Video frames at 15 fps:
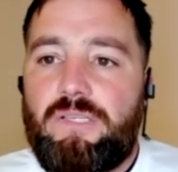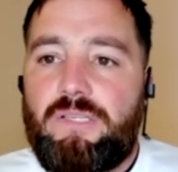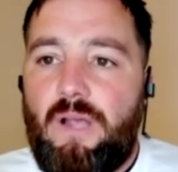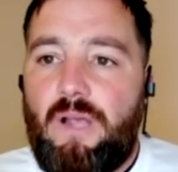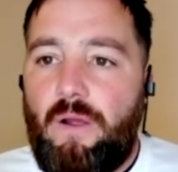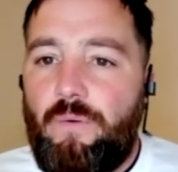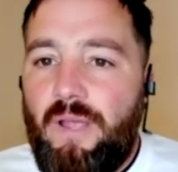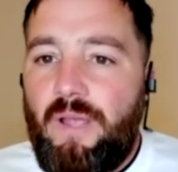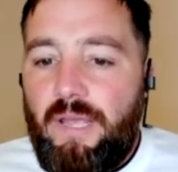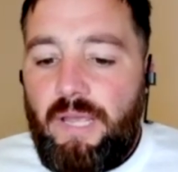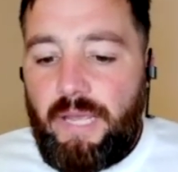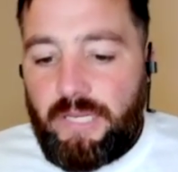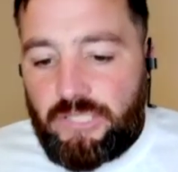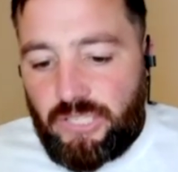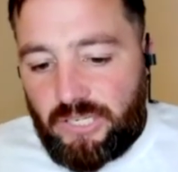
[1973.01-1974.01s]
So
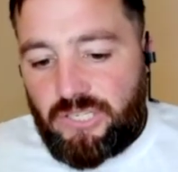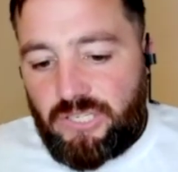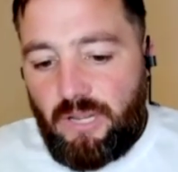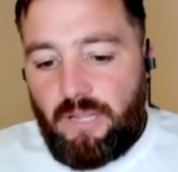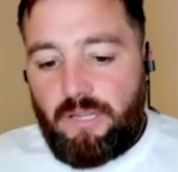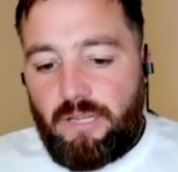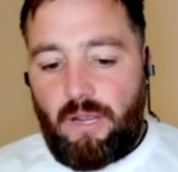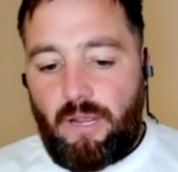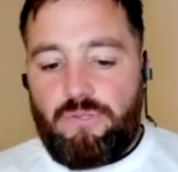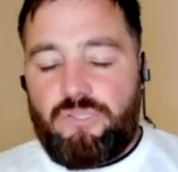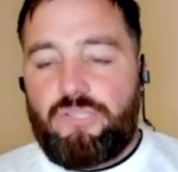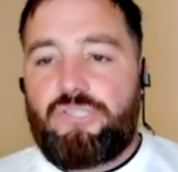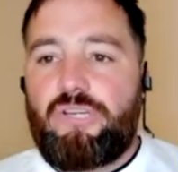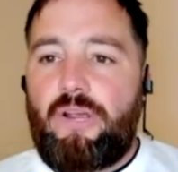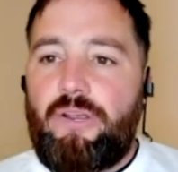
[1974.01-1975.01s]
it just goes to
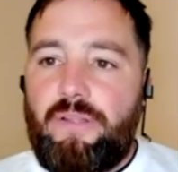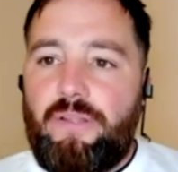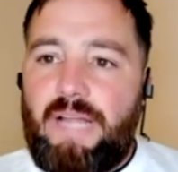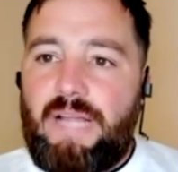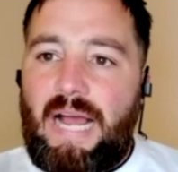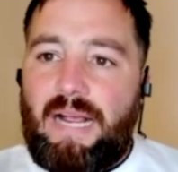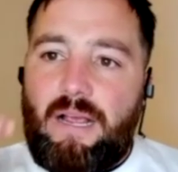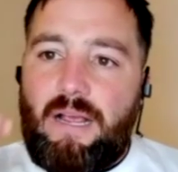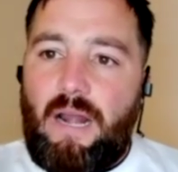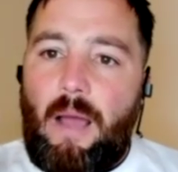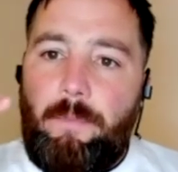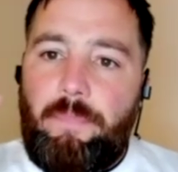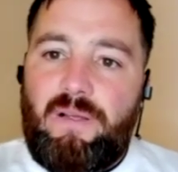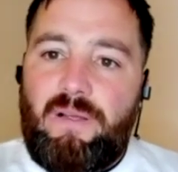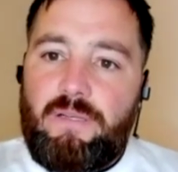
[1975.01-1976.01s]
show you that
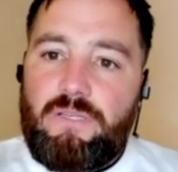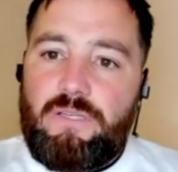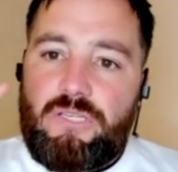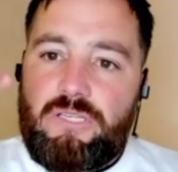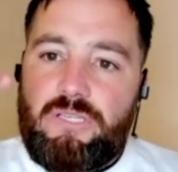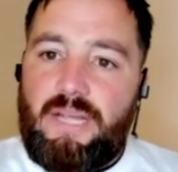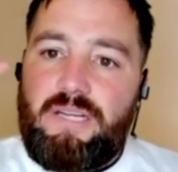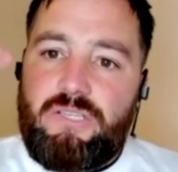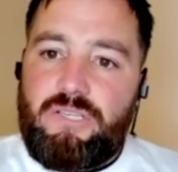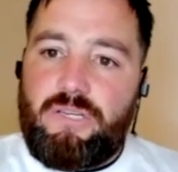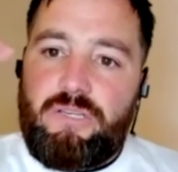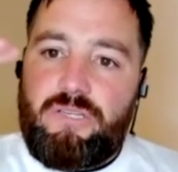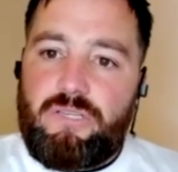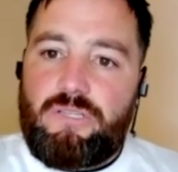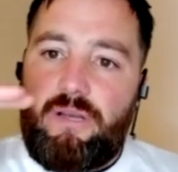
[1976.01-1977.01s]
club
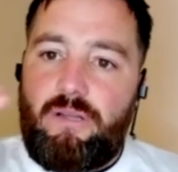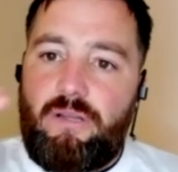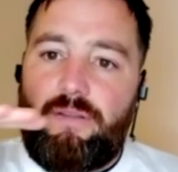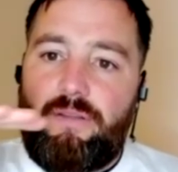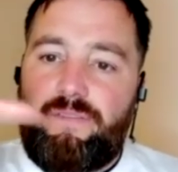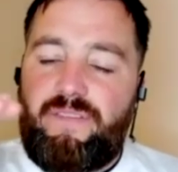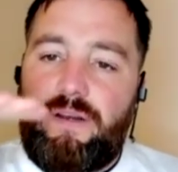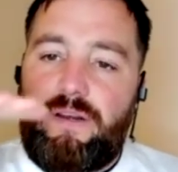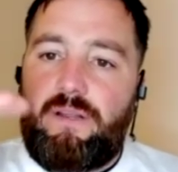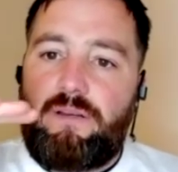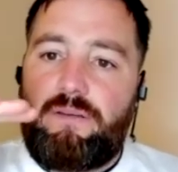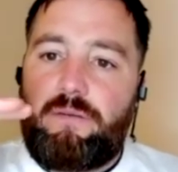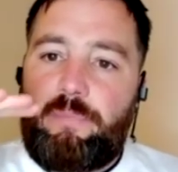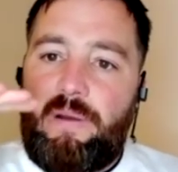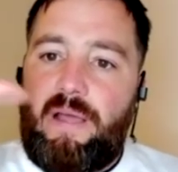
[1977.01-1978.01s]
status that the
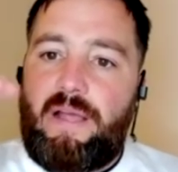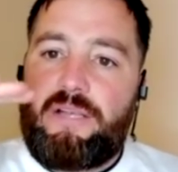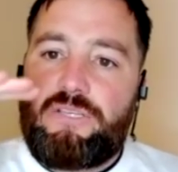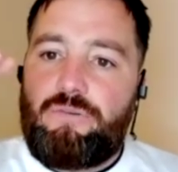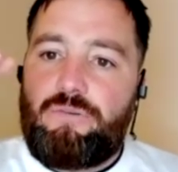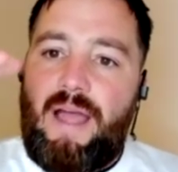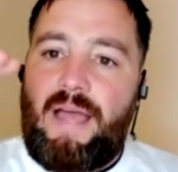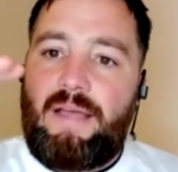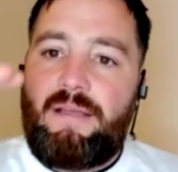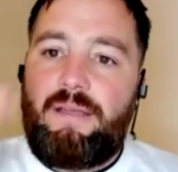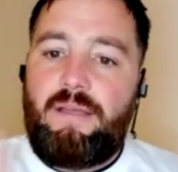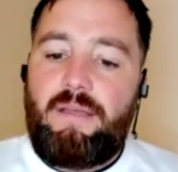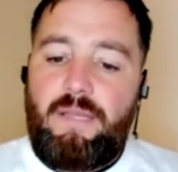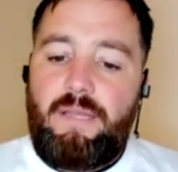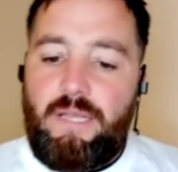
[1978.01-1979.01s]
Finland players are at
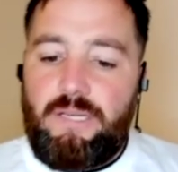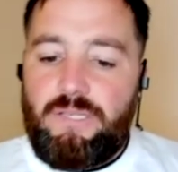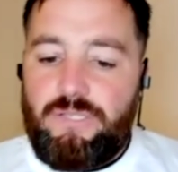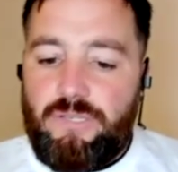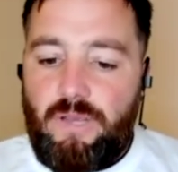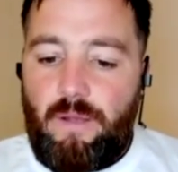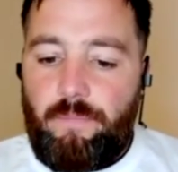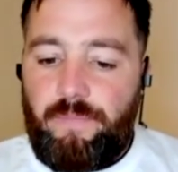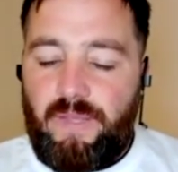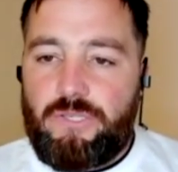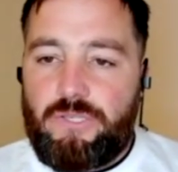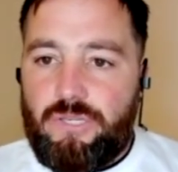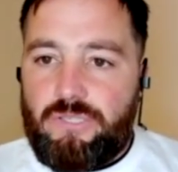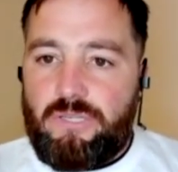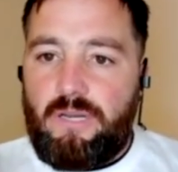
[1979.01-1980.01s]
is
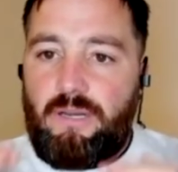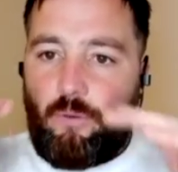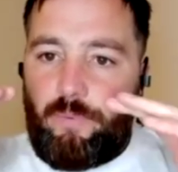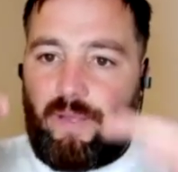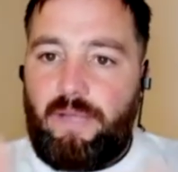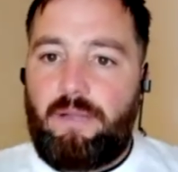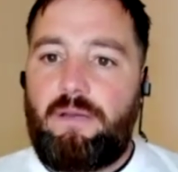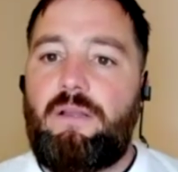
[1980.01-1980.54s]
just a little bit